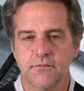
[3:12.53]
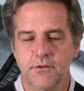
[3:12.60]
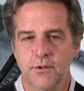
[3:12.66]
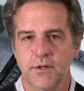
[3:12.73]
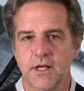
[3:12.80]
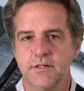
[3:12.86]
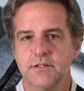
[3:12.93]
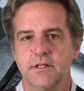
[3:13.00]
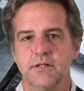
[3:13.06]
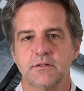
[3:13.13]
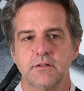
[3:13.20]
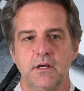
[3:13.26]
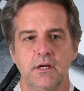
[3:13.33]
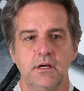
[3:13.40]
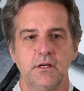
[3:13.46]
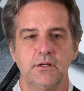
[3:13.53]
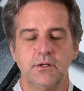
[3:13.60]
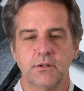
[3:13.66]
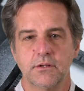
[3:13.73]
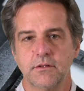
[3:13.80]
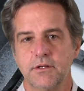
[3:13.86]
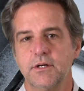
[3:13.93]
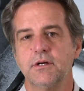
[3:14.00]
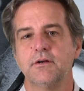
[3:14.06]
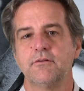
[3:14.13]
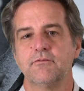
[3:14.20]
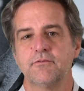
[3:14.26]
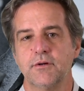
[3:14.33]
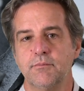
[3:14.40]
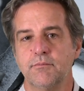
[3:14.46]
If you're an essayist, you can
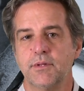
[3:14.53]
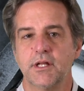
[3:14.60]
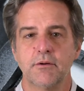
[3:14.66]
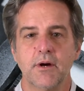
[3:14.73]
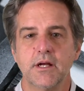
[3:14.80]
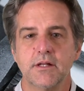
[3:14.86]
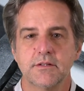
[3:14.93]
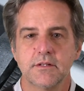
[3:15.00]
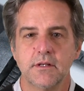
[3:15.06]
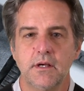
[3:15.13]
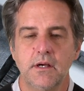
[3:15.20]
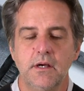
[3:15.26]
learn from playwrights.